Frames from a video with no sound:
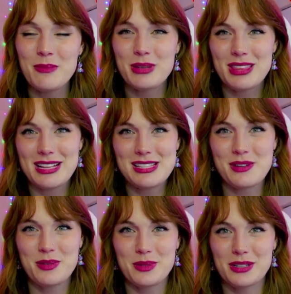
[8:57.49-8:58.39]
But that's
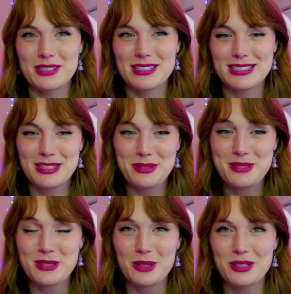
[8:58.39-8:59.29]
how it works. That's how you
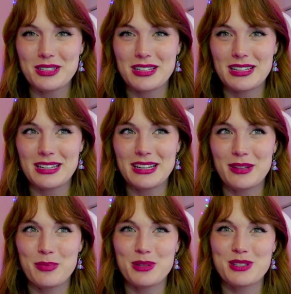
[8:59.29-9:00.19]
start. And I
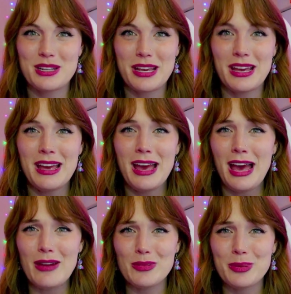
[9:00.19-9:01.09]
appreciate
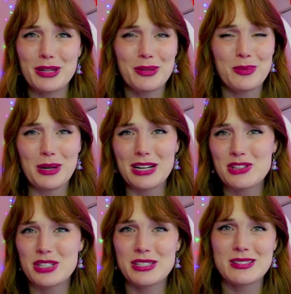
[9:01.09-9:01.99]
everybody who
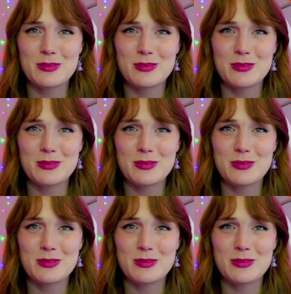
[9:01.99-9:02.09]
watches,